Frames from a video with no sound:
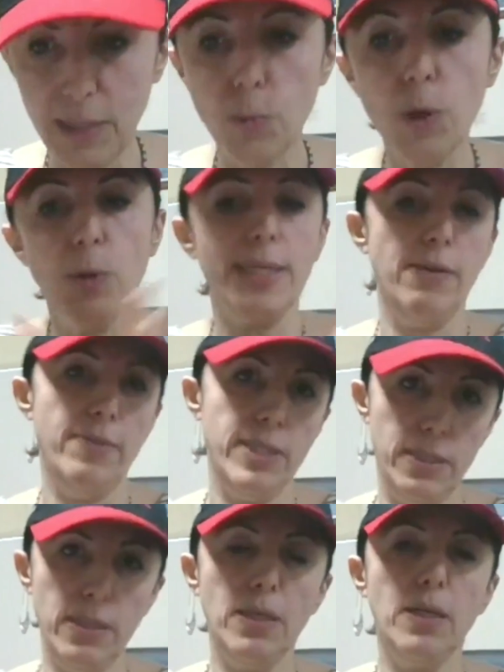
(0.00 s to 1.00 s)
We will give it.
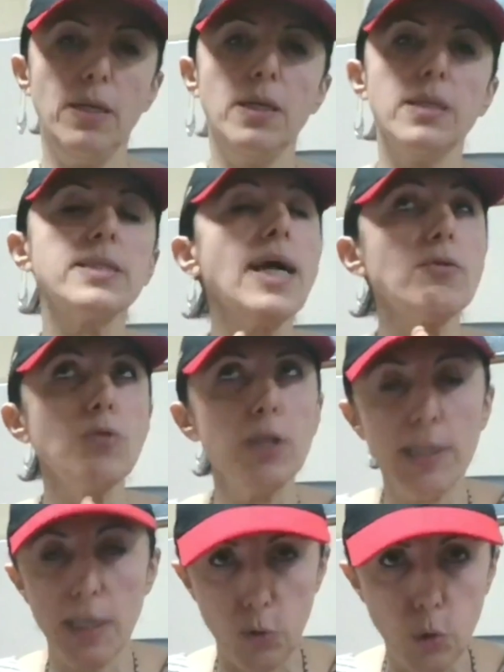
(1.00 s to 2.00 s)
It's not going
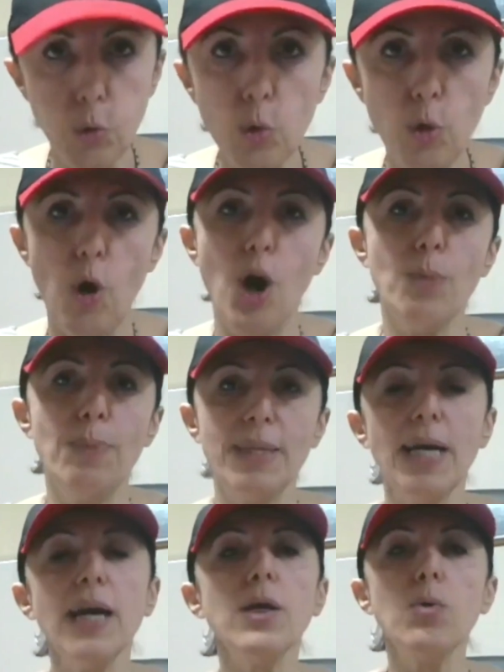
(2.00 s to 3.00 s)
to take too long, but
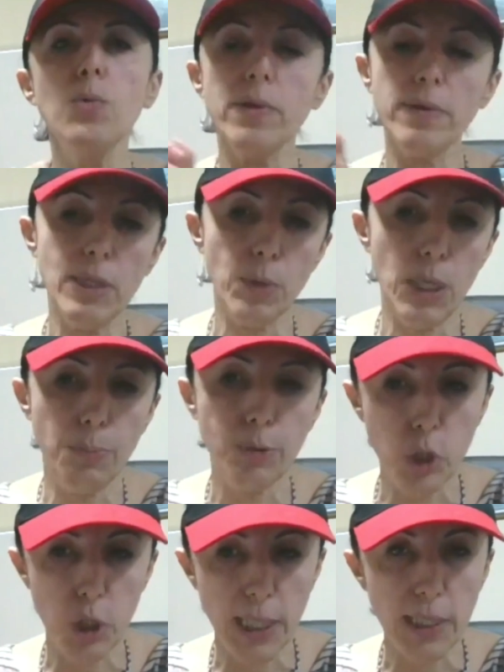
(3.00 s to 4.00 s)
I don't really want to
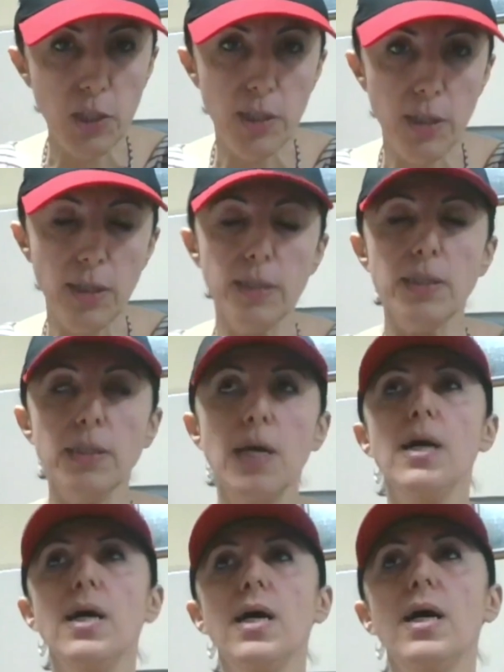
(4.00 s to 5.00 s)
push the engineers
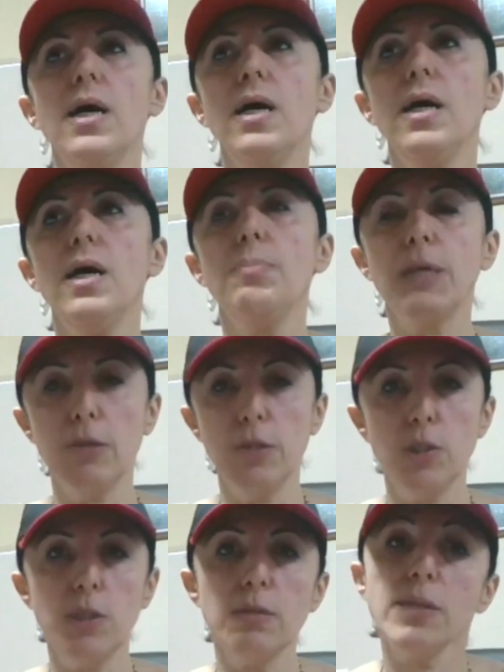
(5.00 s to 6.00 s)

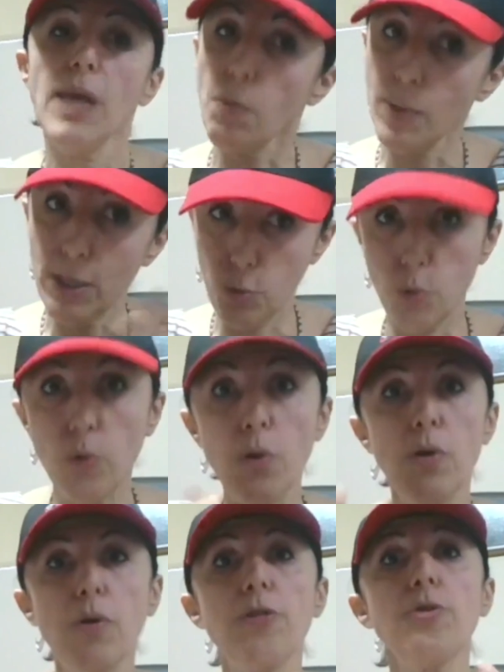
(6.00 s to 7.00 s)
because they want to do
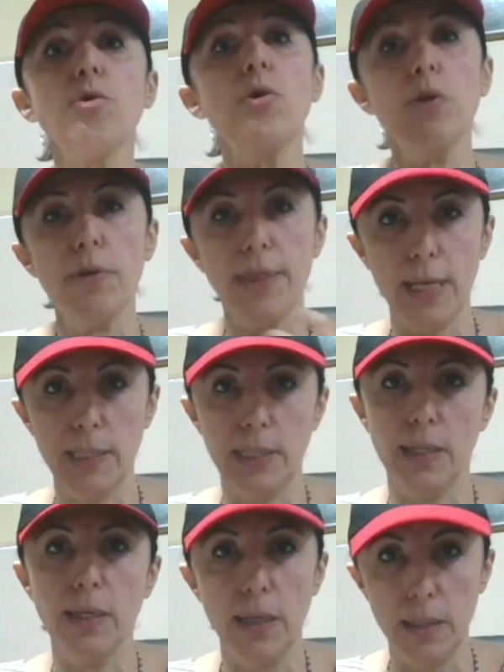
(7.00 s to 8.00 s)
thorough
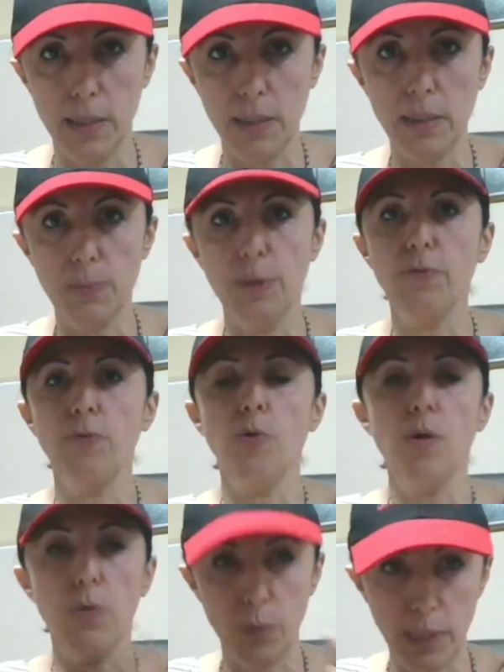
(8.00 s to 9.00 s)
testing on this
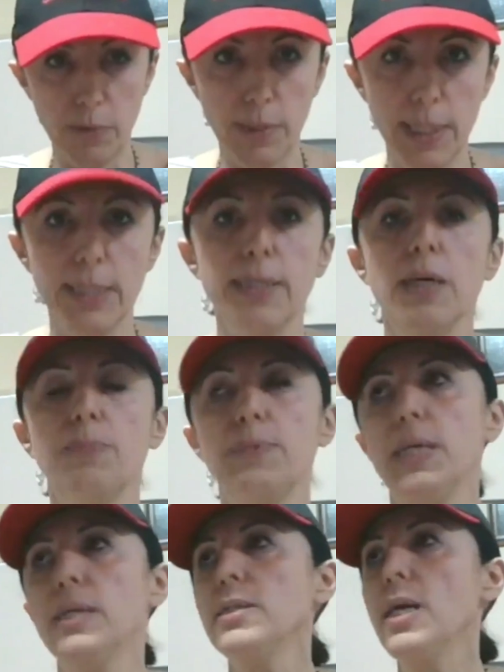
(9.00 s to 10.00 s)
before we release the
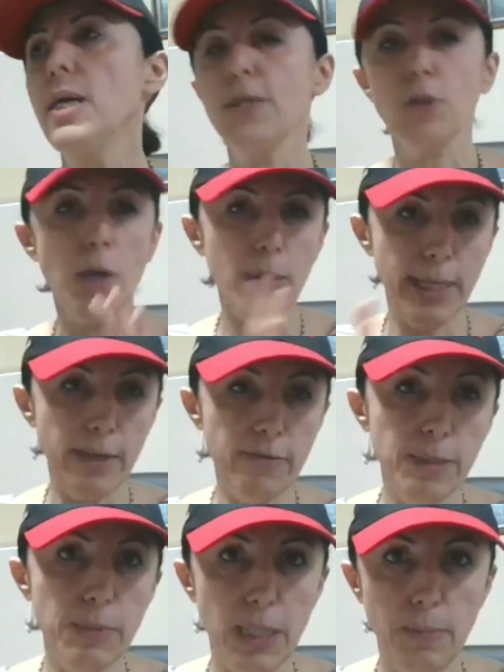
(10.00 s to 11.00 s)
update. So I want to give
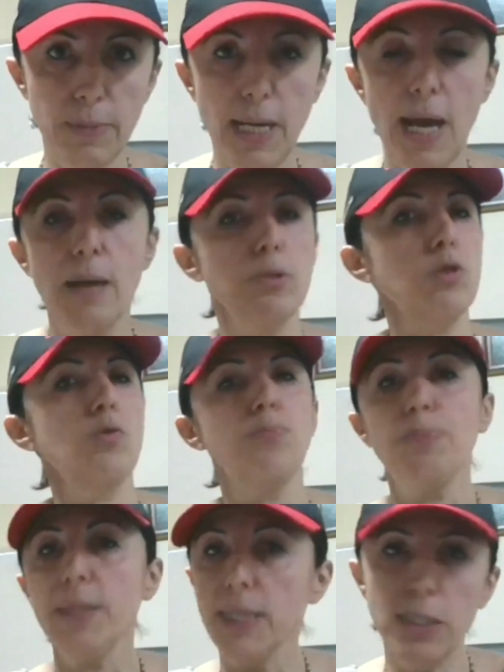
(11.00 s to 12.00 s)
them some time. So
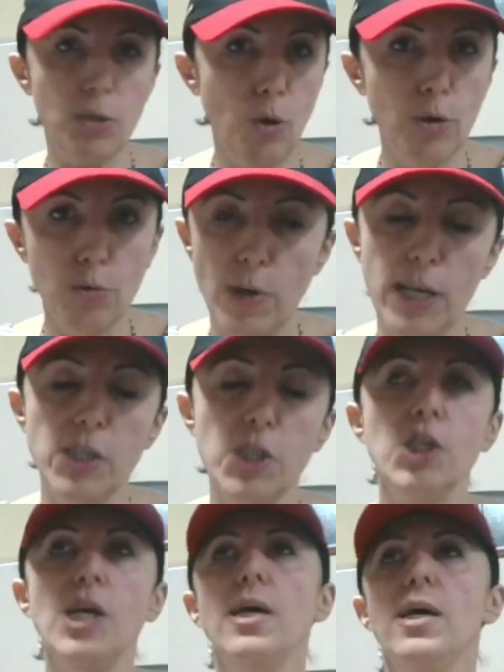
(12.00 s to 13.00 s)
please don't
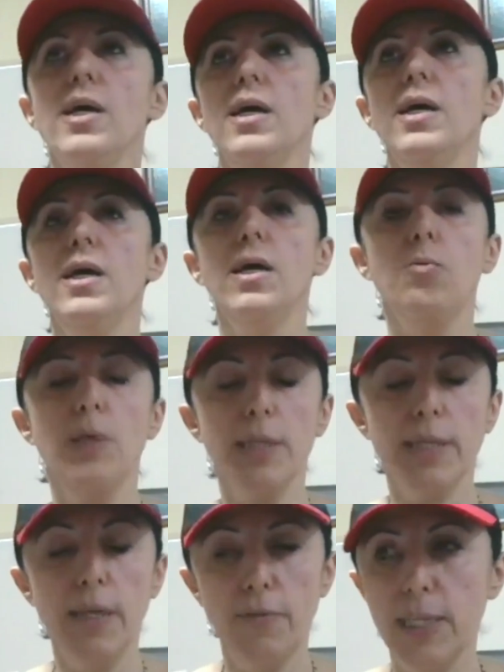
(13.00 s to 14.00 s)
rush. We'll
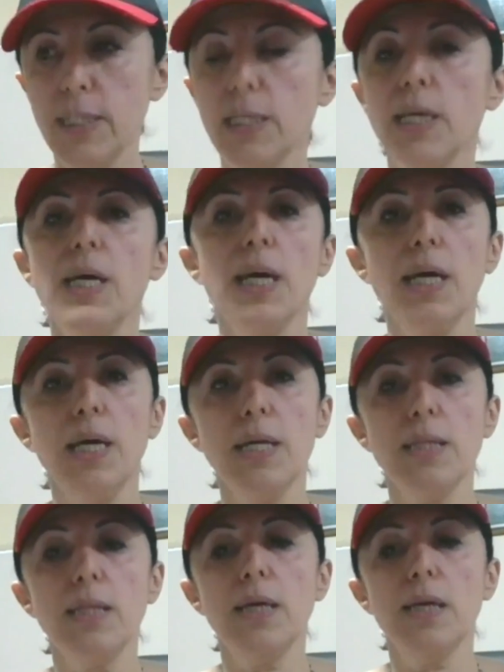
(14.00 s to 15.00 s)
give it.
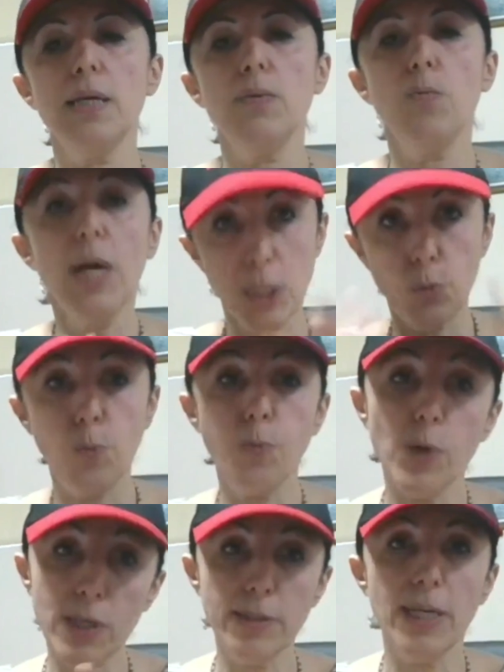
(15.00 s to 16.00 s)
And then once
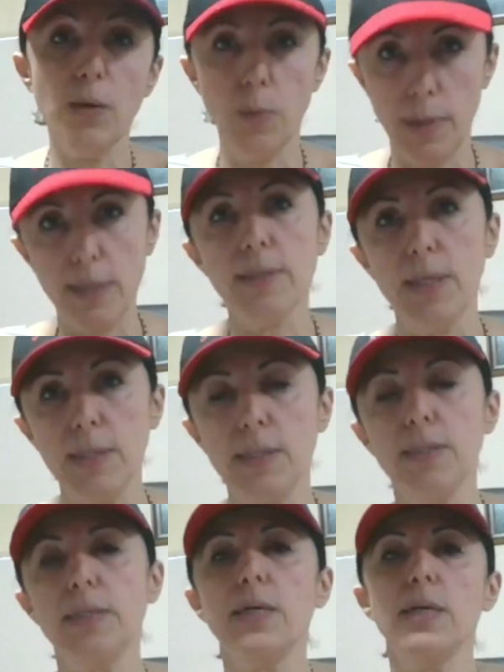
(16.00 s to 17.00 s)
we're done with the
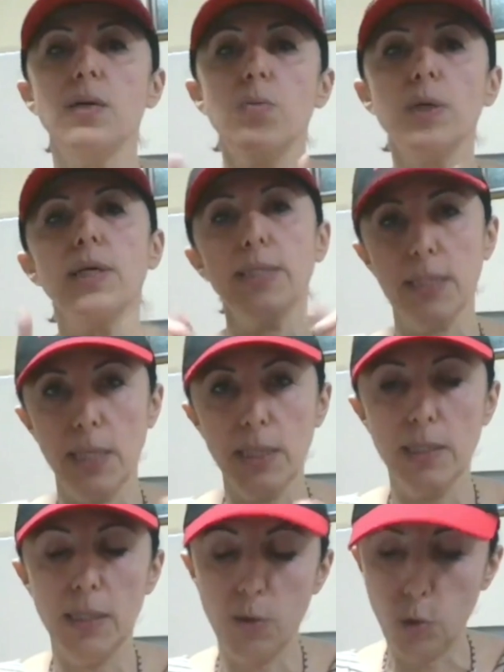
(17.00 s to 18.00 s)
tests here, we're going to
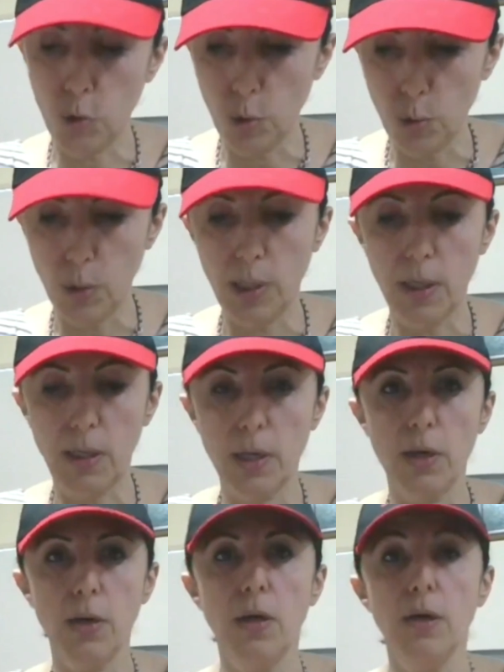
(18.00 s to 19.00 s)
send it to
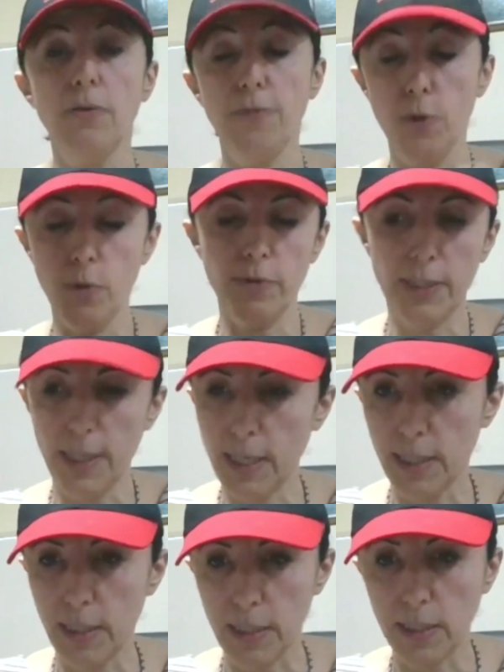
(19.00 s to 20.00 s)
a few of the
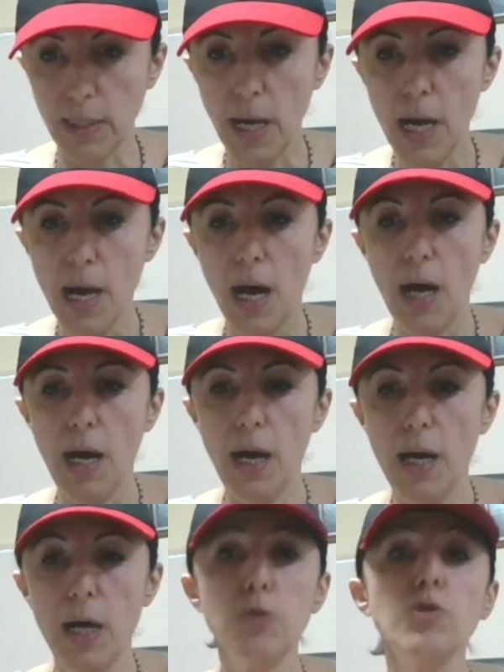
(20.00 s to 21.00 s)
testers.
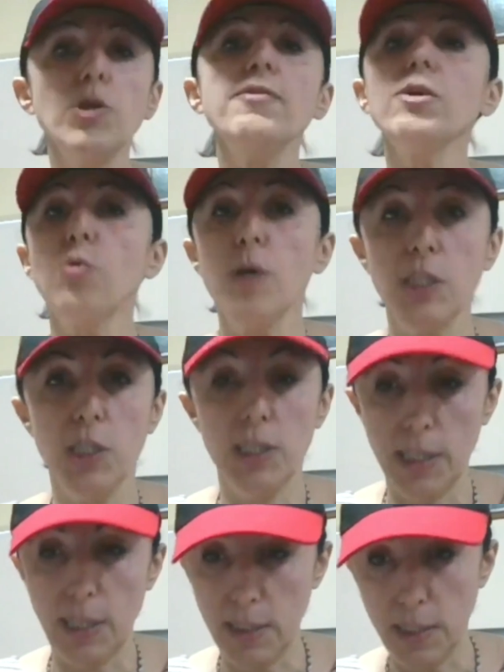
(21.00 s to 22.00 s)
Do you have any
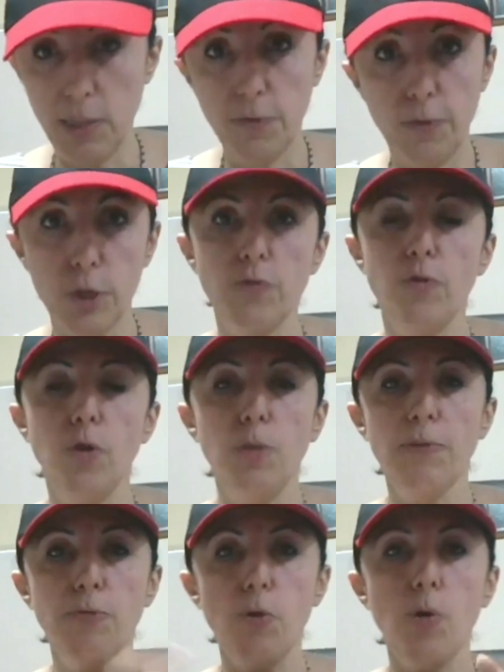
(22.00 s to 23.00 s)
questions on this, first of all,
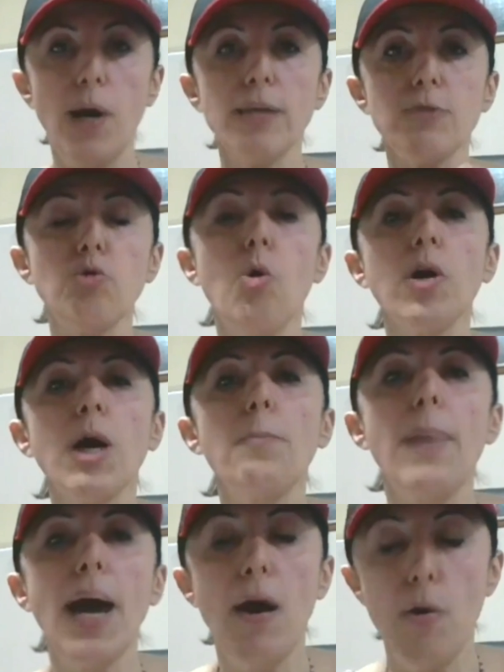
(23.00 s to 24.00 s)
before I talk
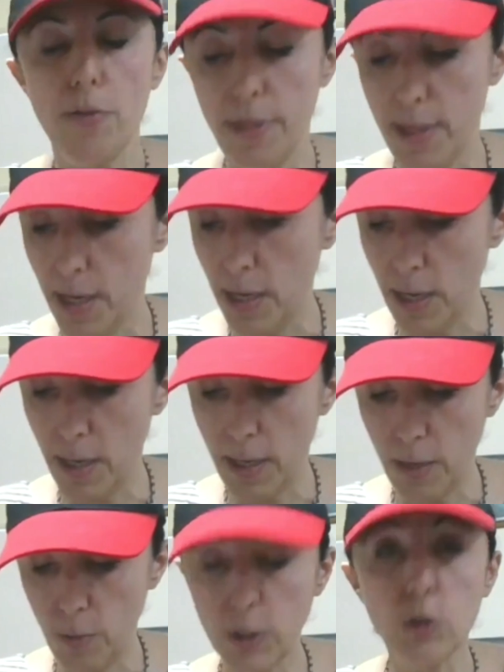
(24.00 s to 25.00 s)
about the,
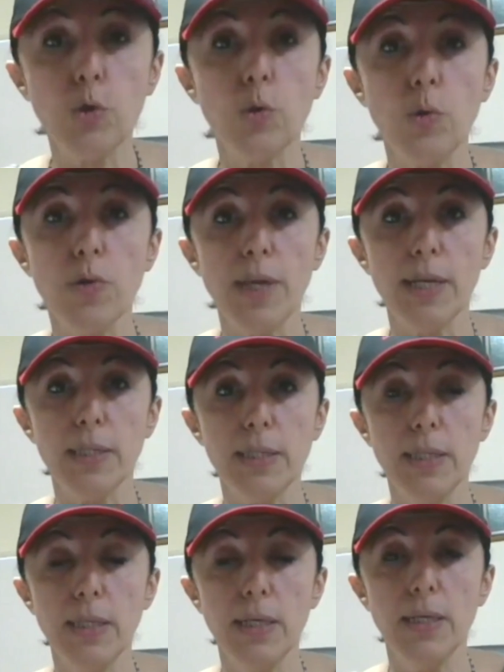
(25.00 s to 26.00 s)
what do you call that,
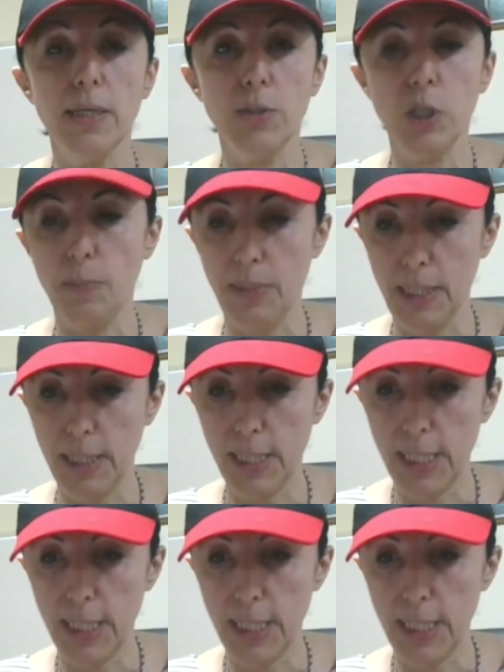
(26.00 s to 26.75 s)
the shipments?